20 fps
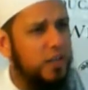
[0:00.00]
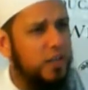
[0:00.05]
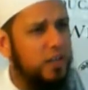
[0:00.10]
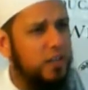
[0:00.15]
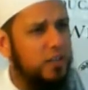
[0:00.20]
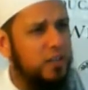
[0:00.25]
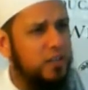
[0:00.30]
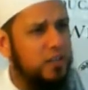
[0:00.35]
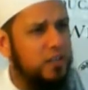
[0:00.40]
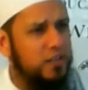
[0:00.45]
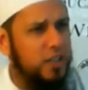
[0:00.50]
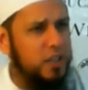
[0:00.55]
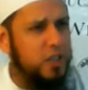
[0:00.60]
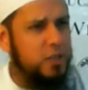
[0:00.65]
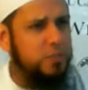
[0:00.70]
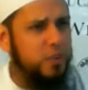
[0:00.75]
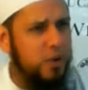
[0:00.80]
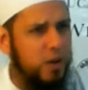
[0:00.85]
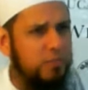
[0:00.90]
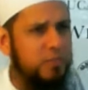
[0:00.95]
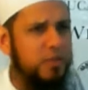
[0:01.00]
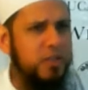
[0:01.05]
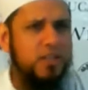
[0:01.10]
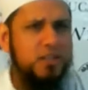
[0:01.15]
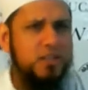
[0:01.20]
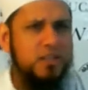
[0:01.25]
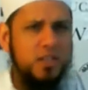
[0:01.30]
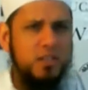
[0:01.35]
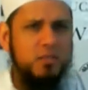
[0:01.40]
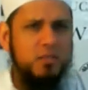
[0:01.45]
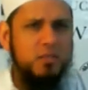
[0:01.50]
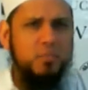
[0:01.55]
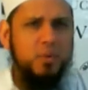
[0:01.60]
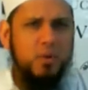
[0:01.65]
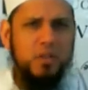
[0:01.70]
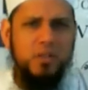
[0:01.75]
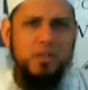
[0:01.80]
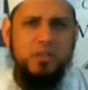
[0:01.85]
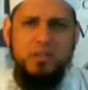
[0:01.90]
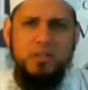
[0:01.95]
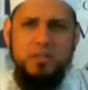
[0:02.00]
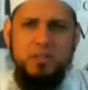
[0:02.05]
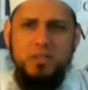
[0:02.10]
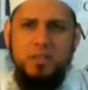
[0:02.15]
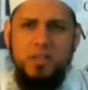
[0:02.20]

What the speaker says: gain such prominence and importance?"